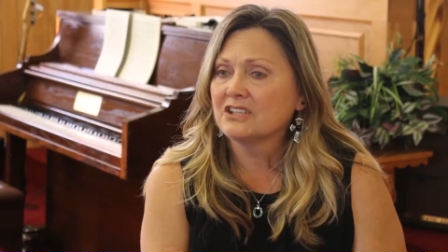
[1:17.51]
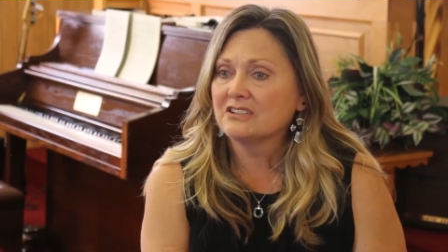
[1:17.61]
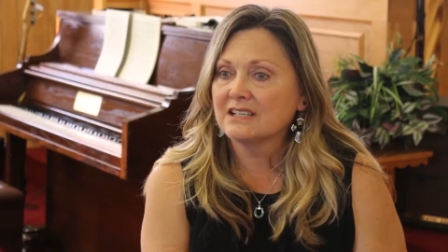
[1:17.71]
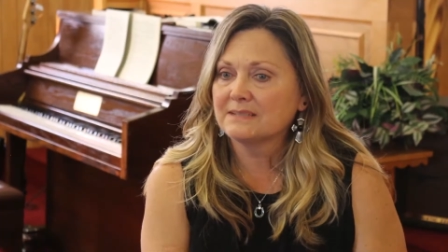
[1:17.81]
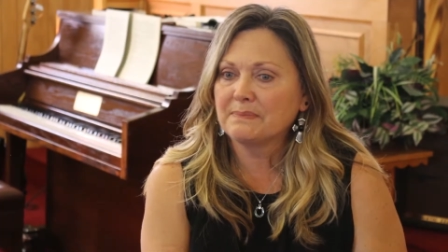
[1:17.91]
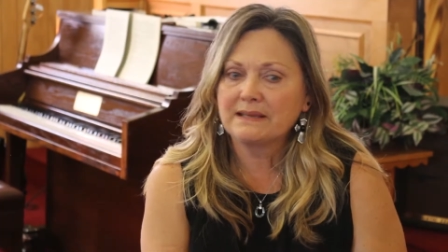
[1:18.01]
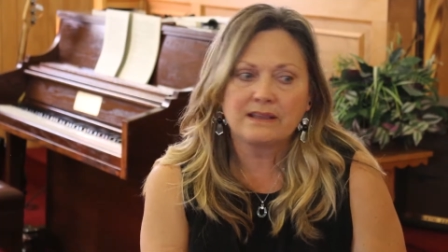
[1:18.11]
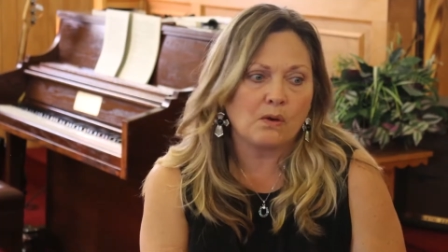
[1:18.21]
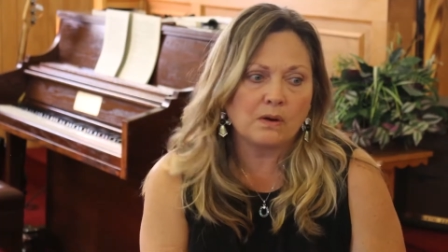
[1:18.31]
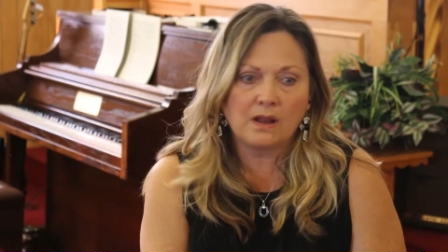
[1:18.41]
She'd just
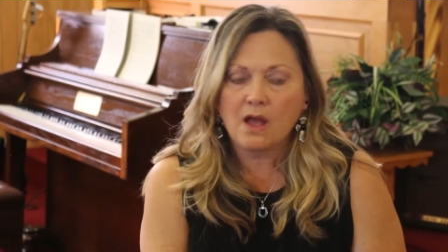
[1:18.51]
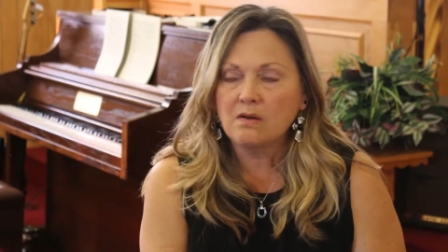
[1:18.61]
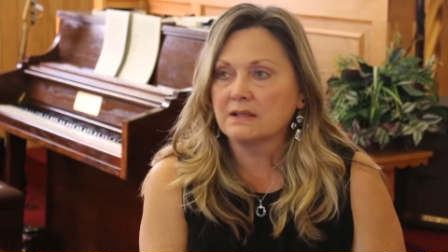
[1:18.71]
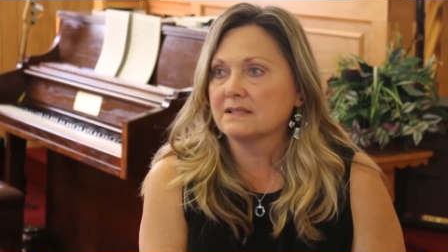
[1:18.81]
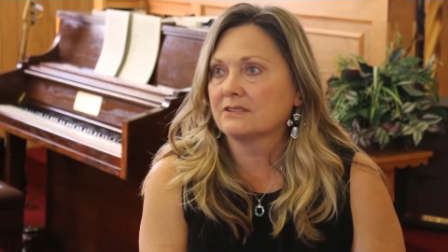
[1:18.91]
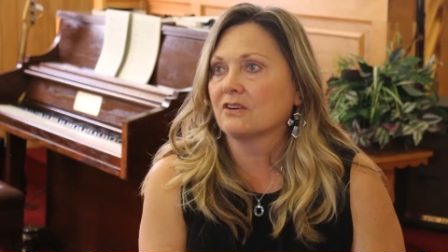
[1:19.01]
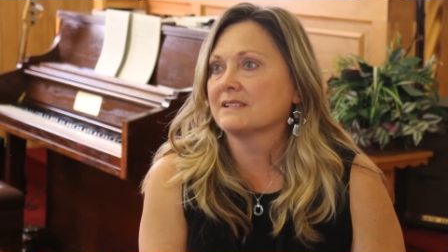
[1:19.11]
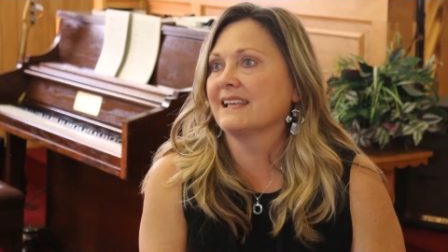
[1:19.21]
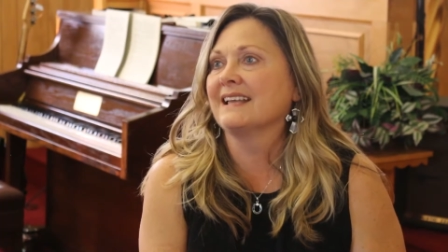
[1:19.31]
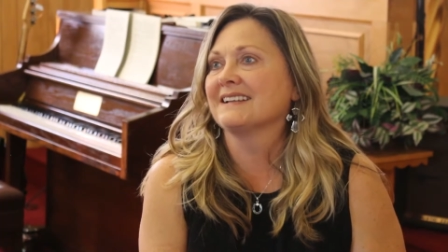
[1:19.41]
be going along and start
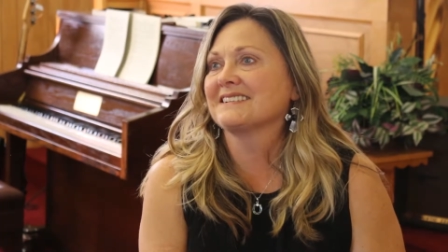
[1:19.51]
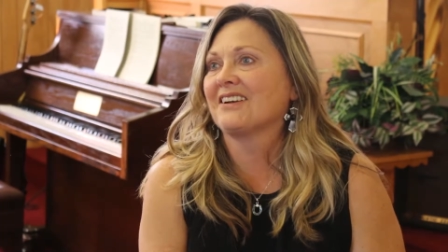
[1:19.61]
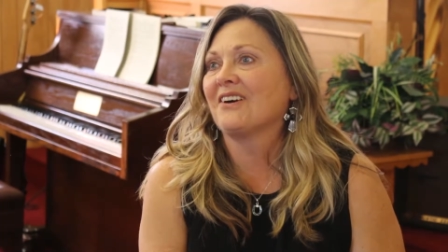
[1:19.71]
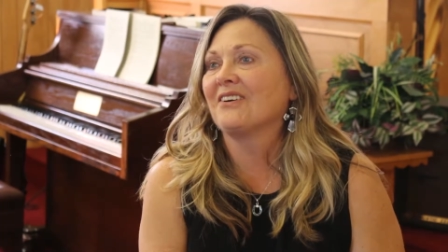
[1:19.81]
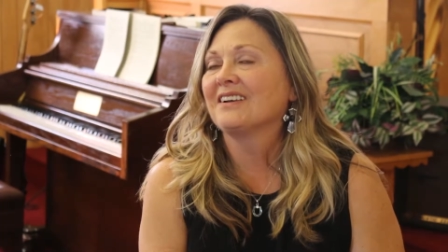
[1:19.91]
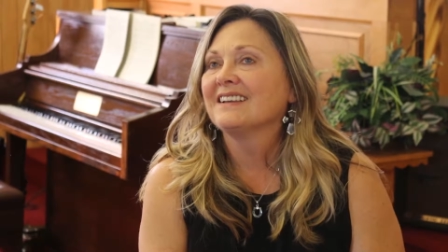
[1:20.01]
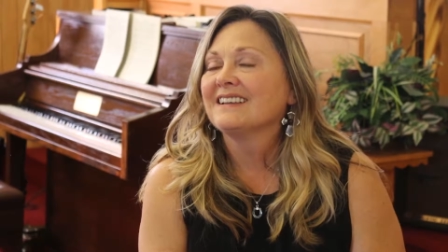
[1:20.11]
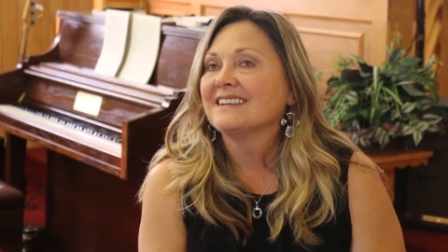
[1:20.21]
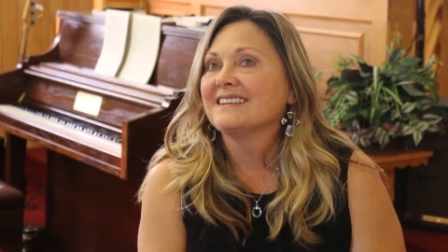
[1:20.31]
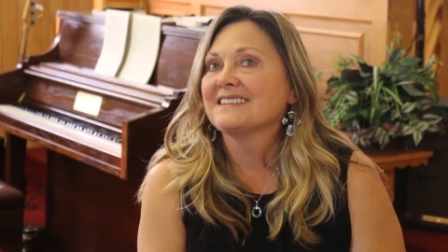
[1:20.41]
singing songs.
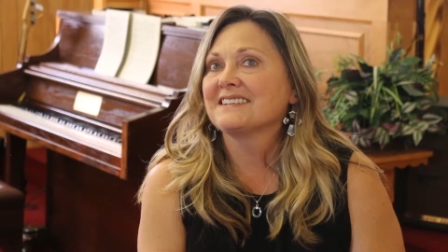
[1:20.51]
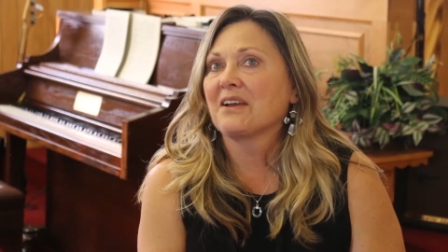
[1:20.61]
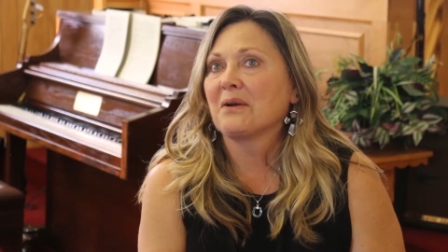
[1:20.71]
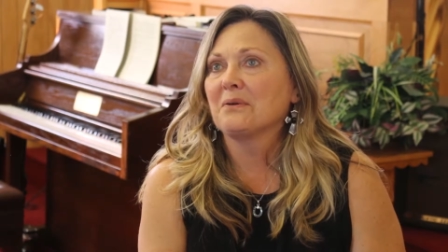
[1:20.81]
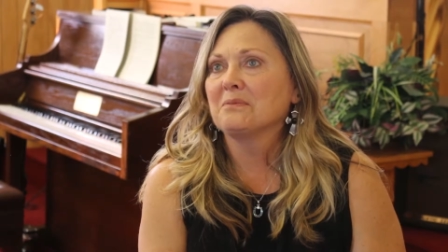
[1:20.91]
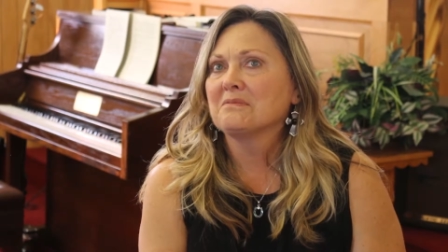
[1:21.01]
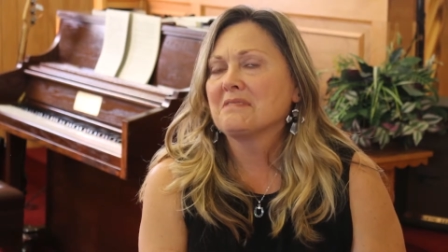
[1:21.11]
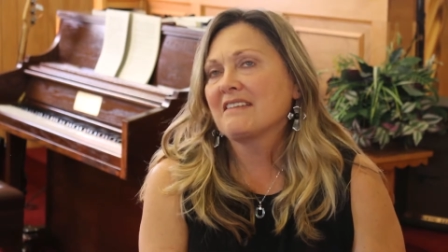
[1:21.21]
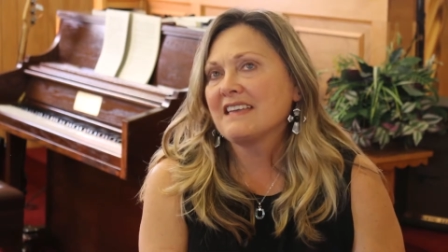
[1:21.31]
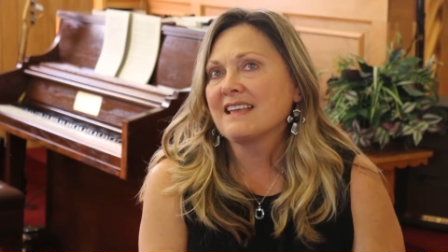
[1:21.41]

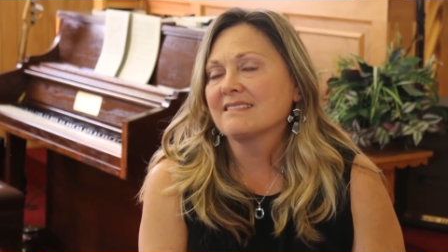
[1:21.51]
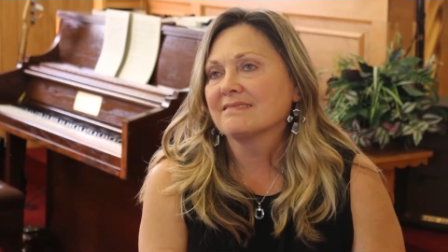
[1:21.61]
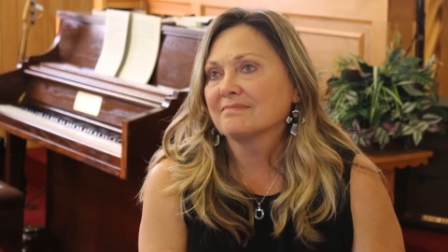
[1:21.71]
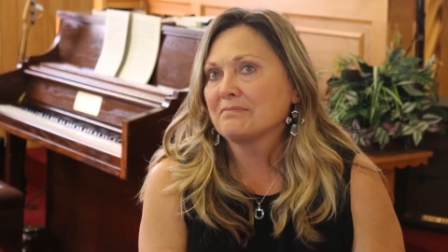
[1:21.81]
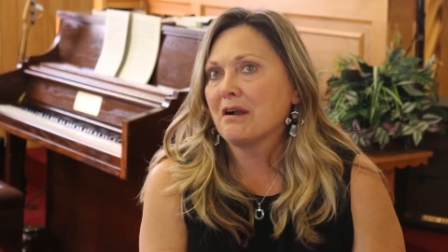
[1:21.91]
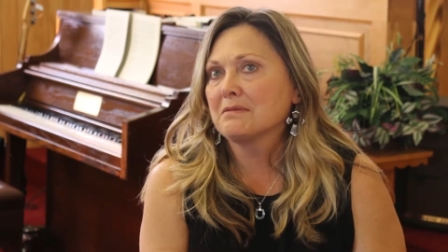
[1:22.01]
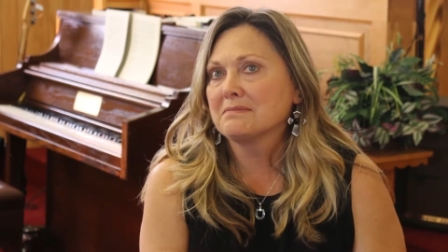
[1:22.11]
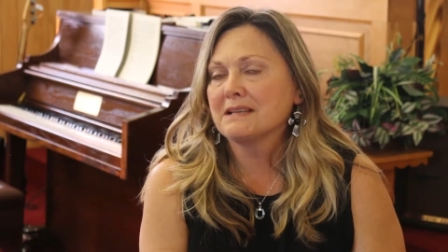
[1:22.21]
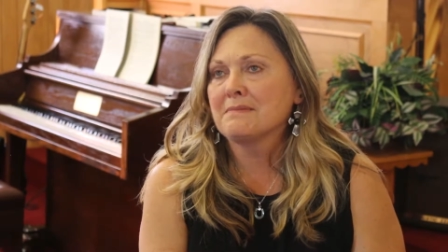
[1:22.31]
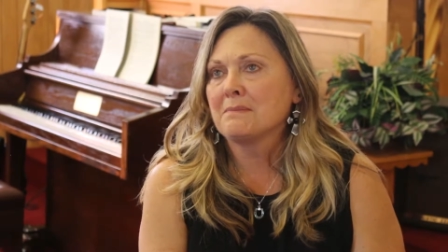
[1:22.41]
So I think
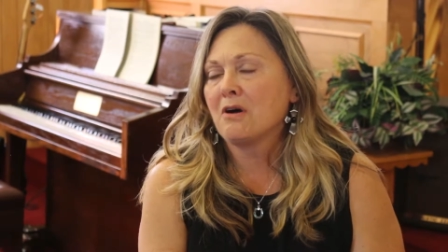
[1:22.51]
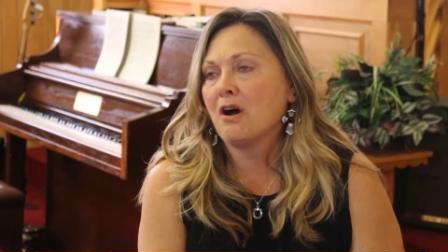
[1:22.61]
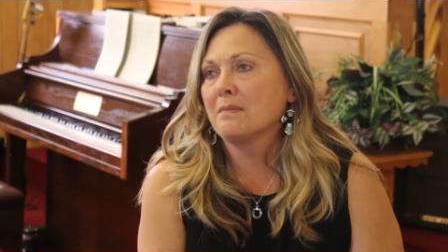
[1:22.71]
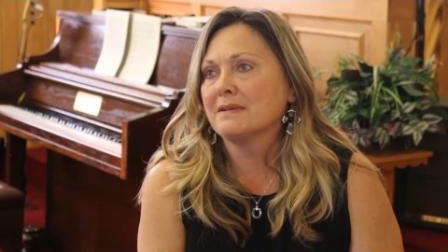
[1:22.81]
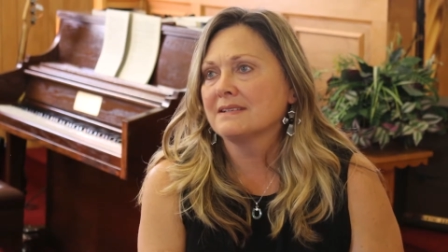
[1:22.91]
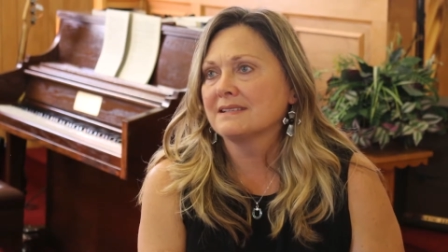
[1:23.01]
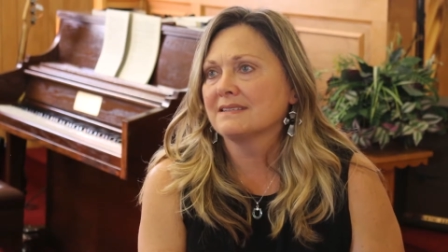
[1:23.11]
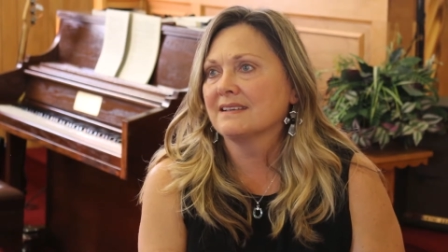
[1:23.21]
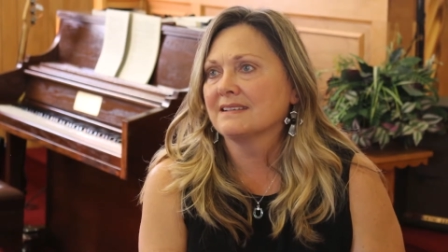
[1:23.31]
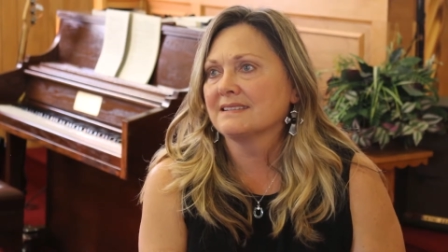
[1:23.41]
probably my mom is,
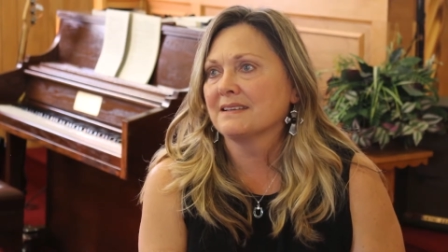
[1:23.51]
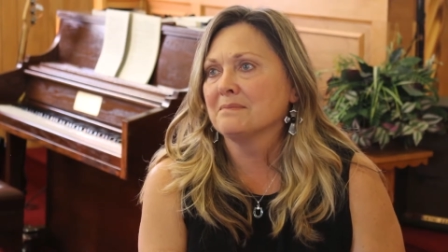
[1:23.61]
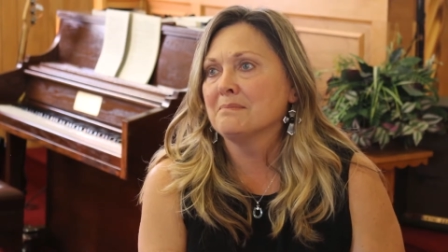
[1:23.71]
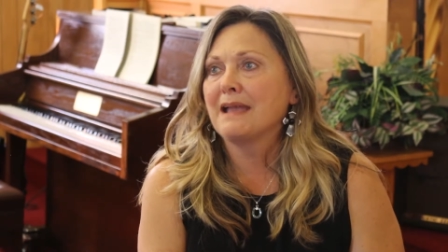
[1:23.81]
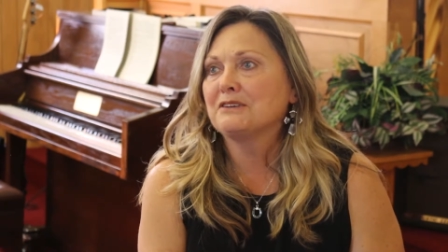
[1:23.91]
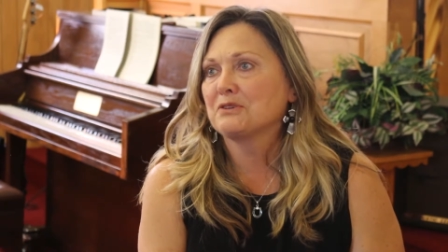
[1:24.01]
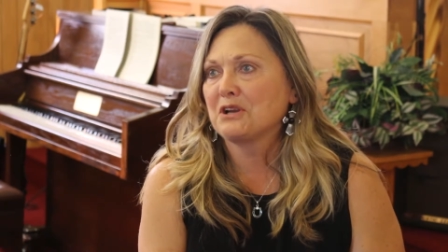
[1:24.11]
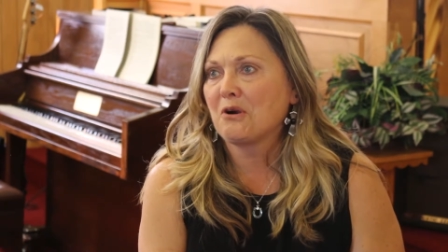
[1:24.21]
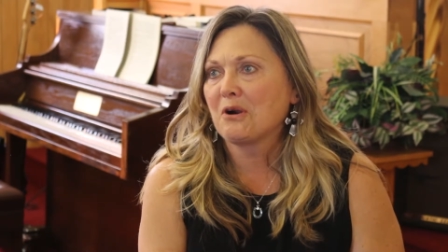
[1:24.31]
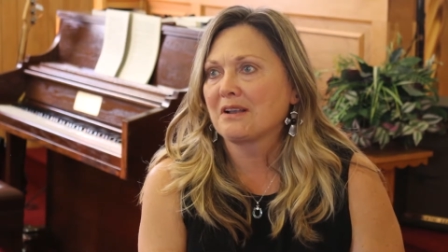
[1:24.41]
is the
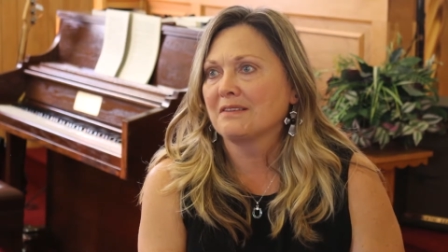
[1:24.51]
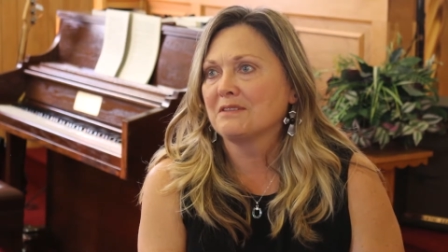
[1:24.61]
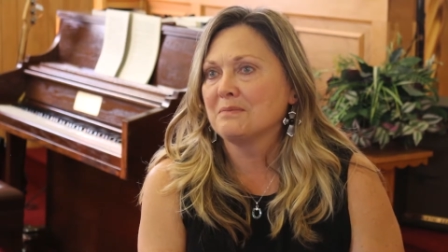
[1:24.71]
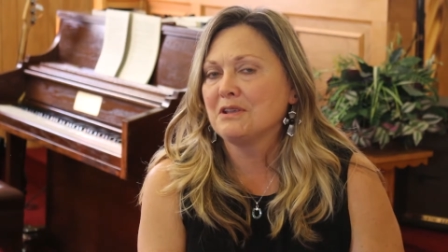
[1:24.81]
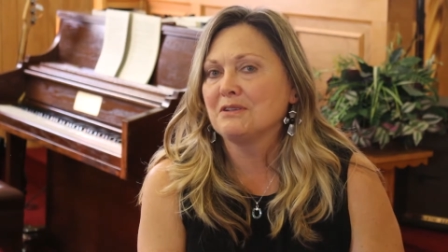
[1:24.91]
matriarch of the